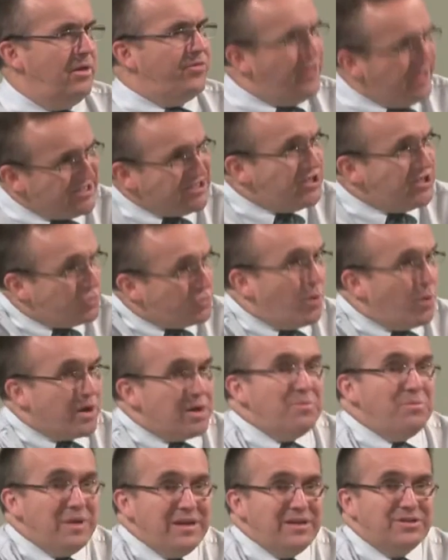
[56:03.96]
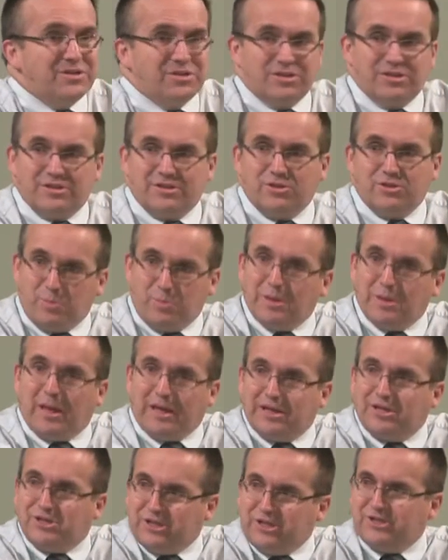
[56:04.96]
This is what it means to be
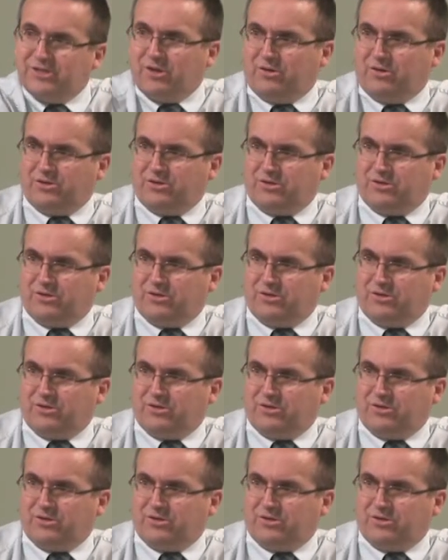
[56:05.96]
like Jesus.